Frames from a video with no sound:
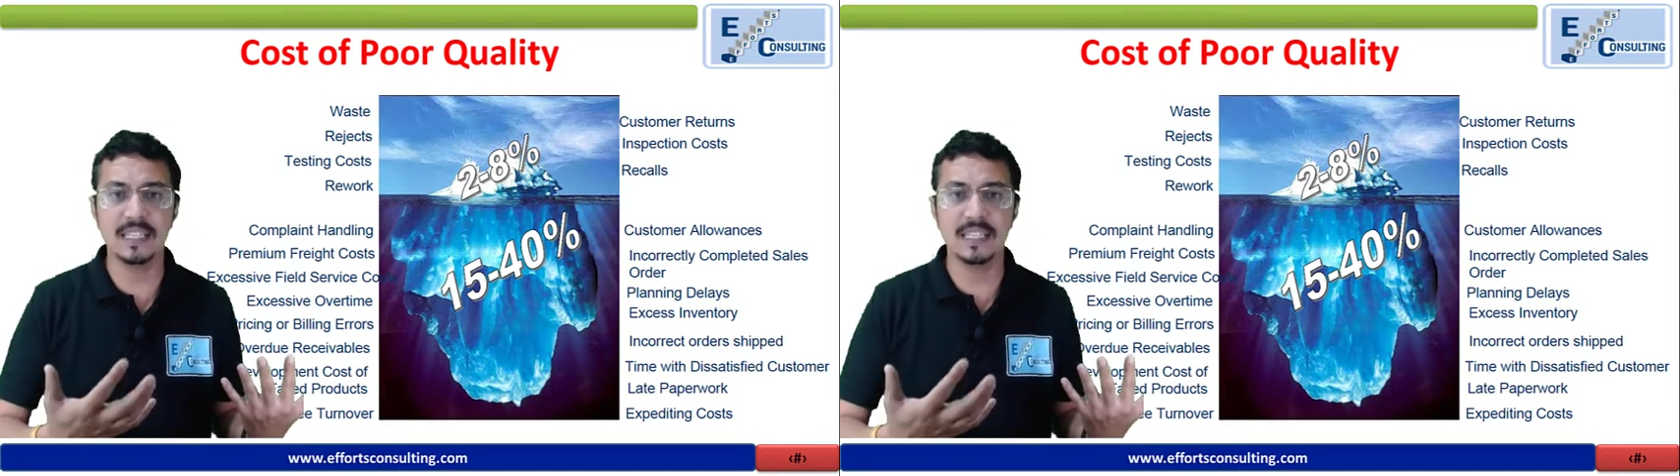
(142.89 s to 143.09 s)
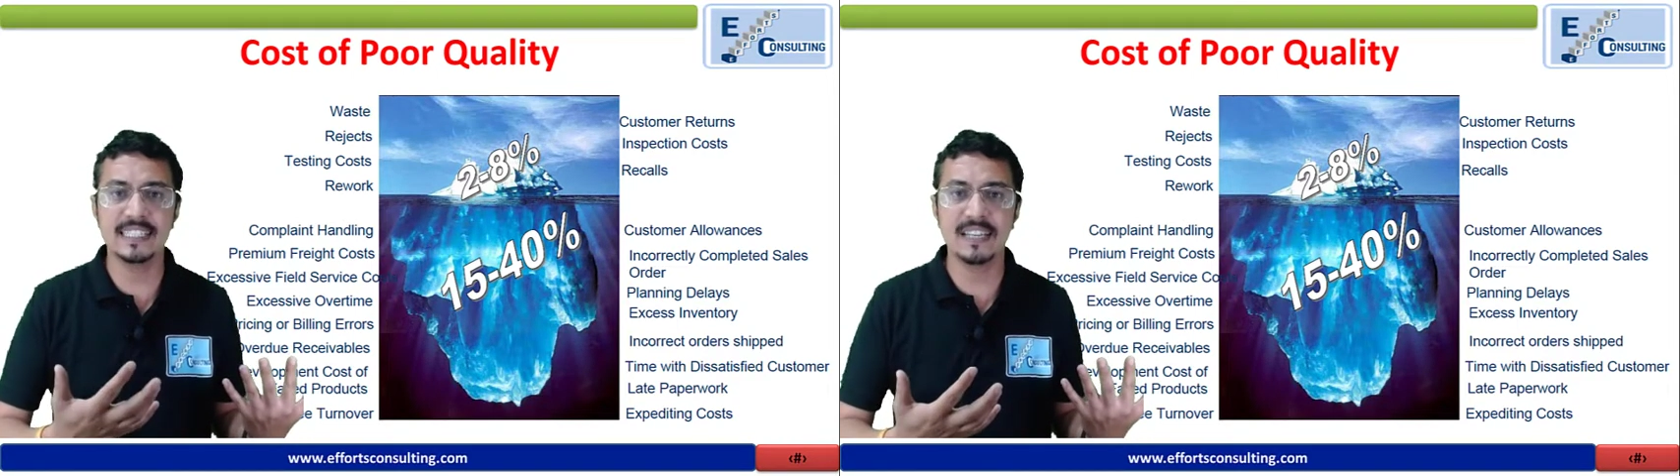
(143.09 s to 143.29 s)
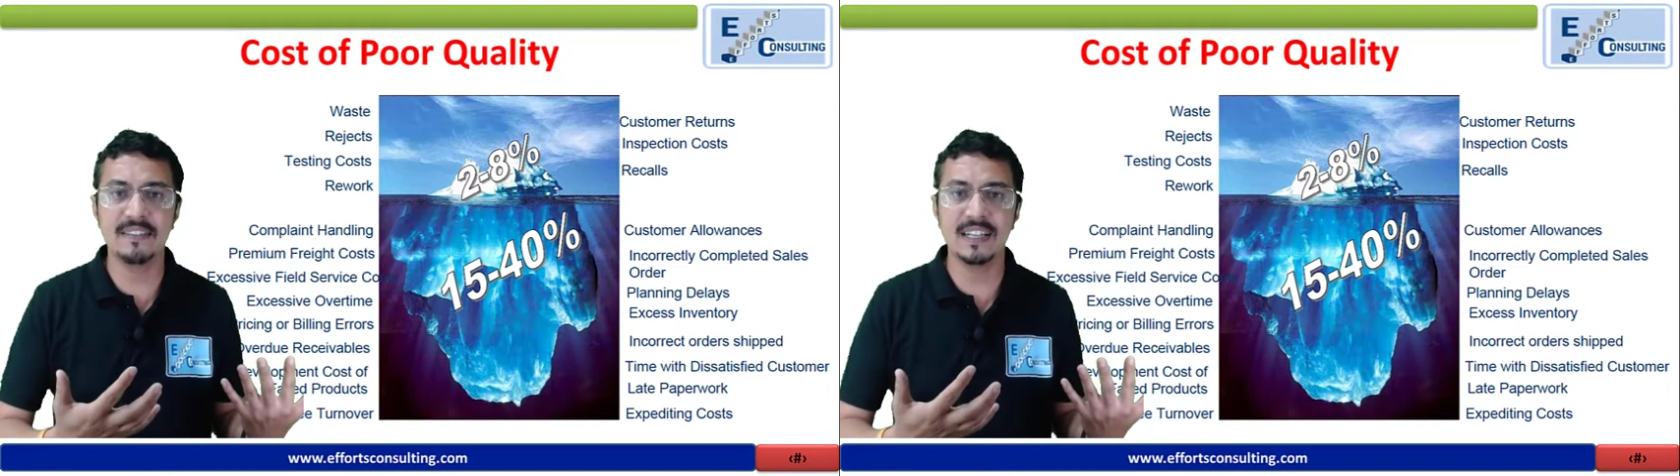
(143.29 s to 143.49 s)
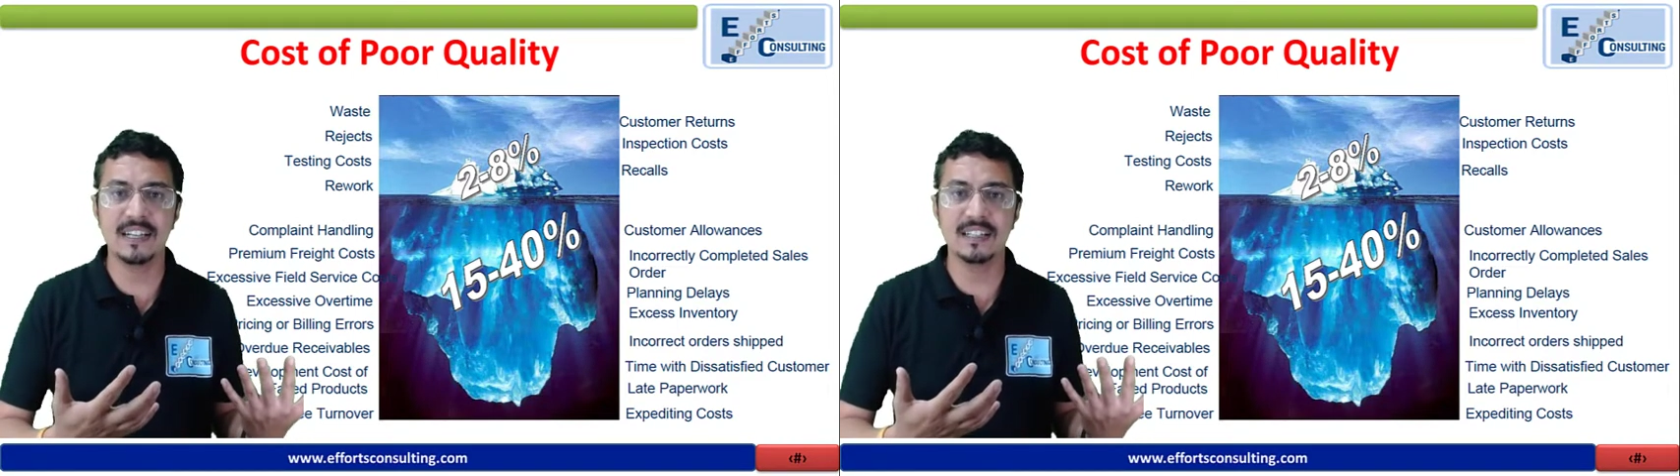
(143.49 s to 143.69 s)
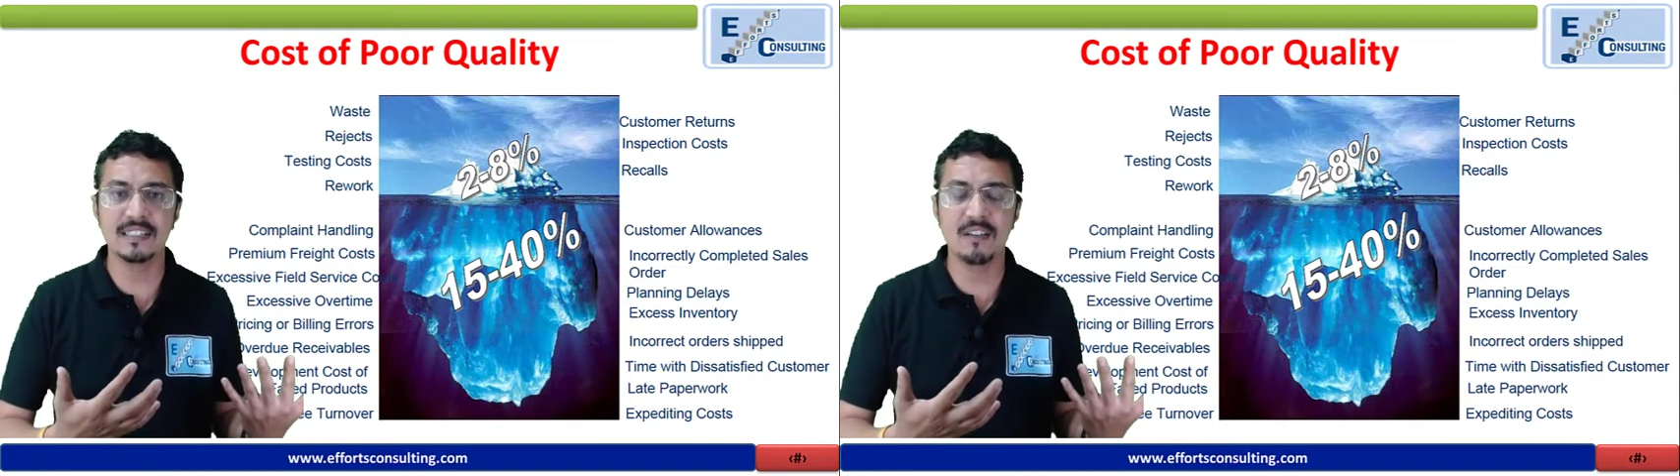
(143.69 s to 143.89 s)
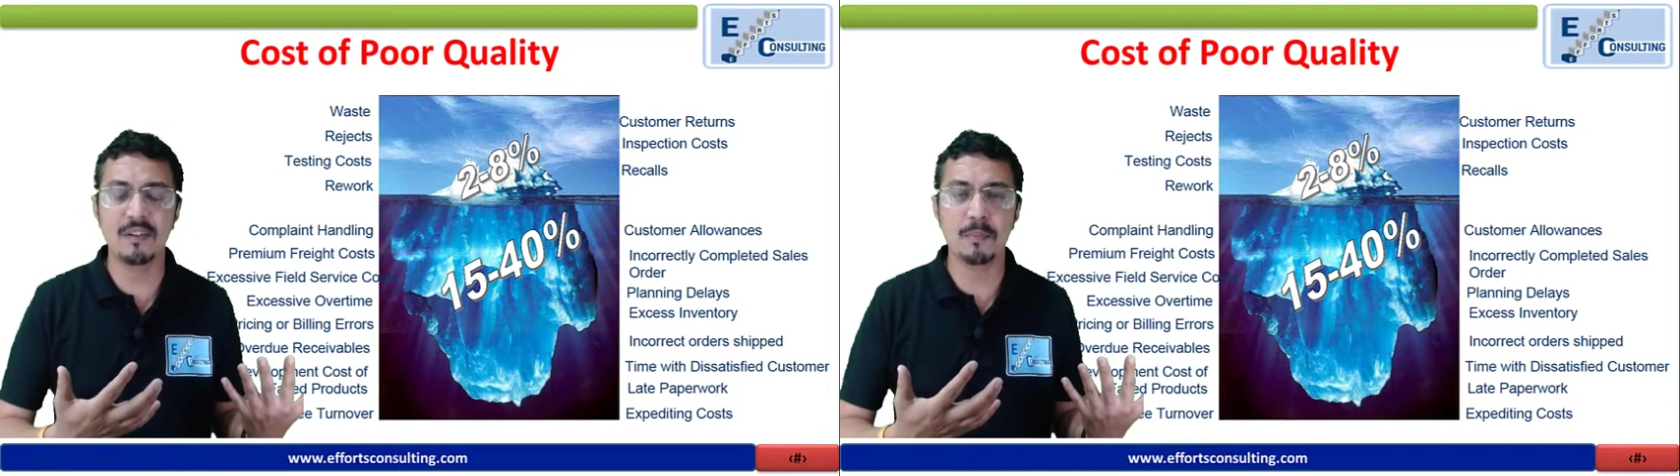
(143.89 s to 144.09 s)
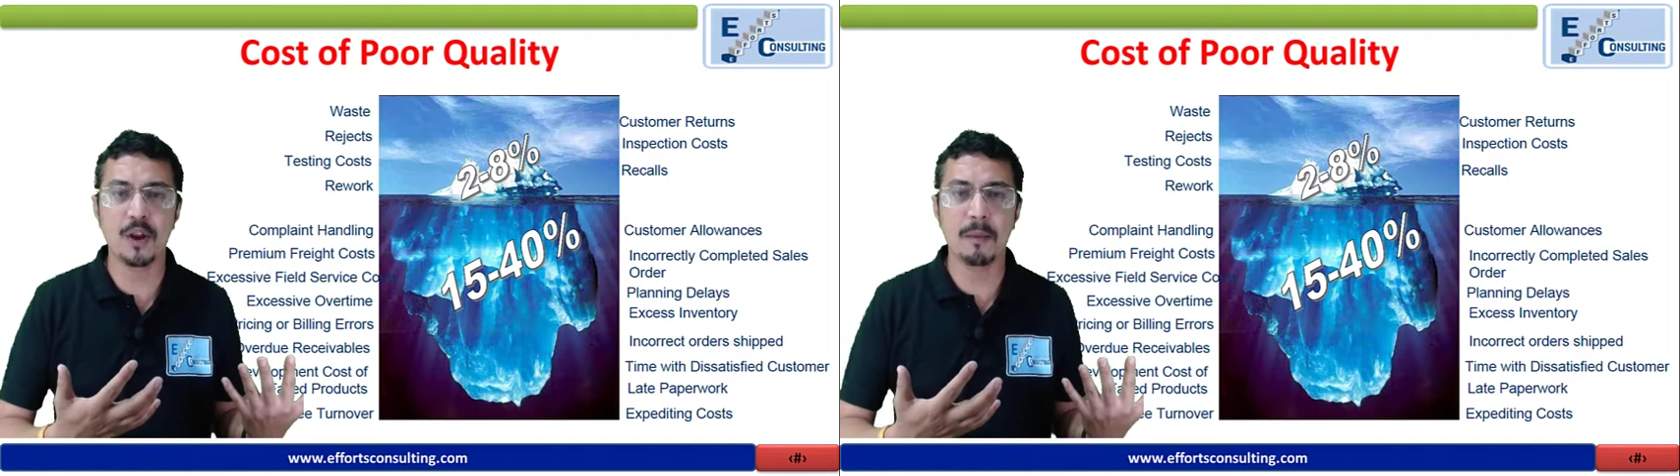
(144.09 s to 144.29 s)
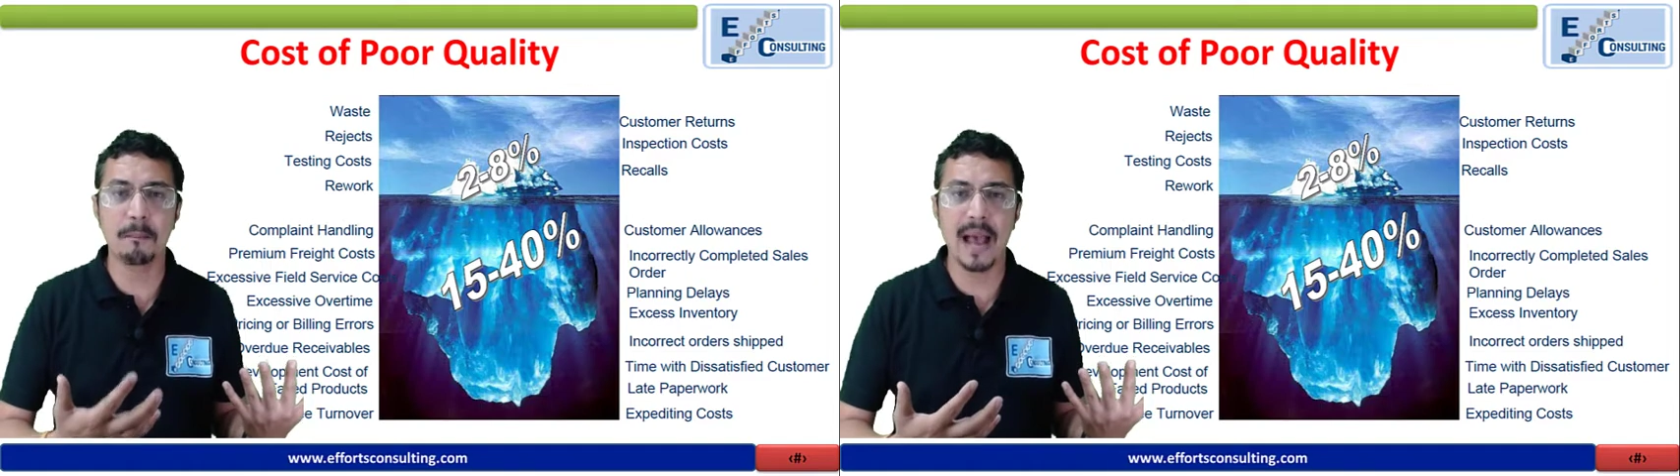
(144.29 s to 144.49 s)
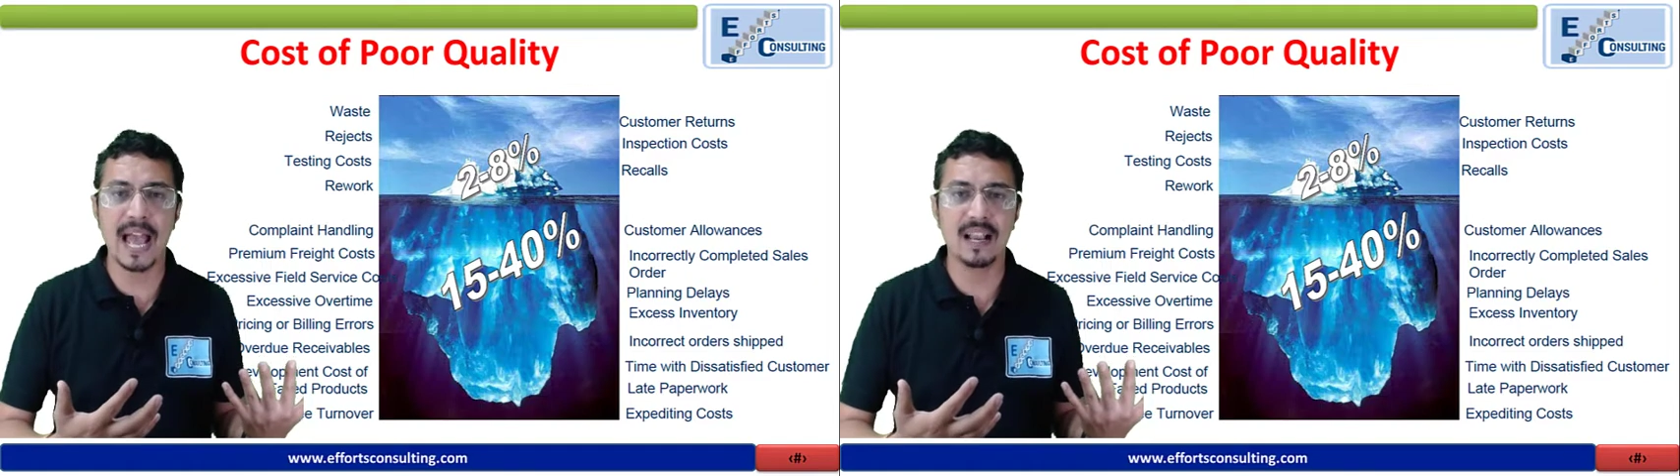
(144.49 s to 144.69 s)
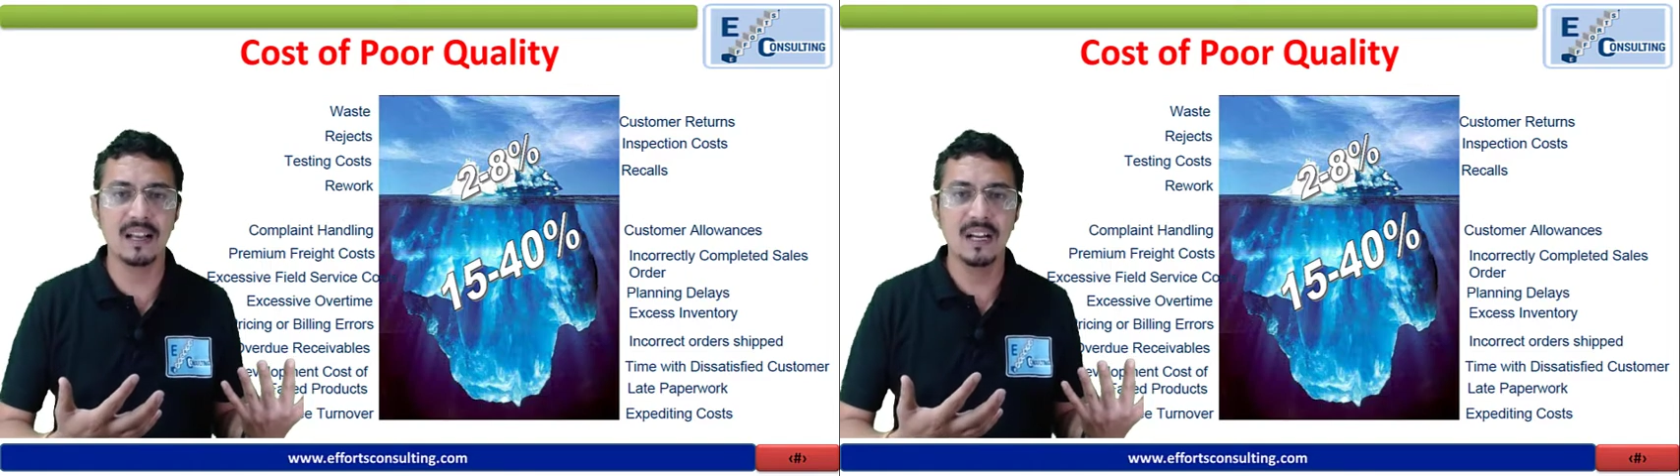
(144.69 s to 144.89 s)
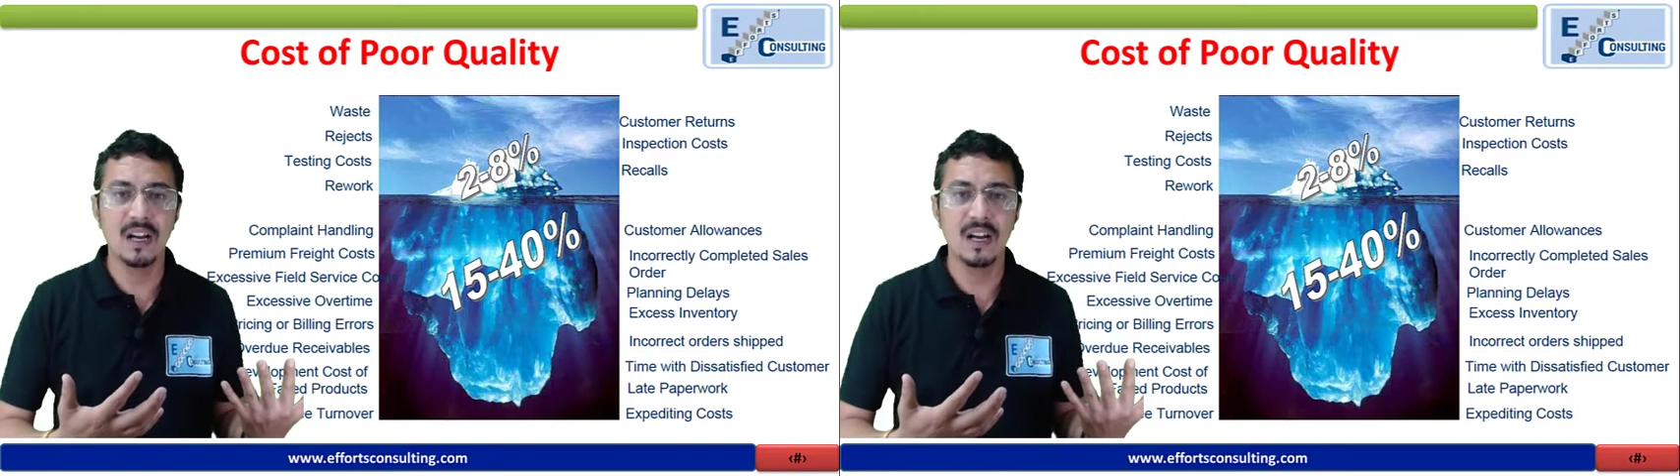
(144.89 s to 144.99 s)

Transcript: is giving us our product back,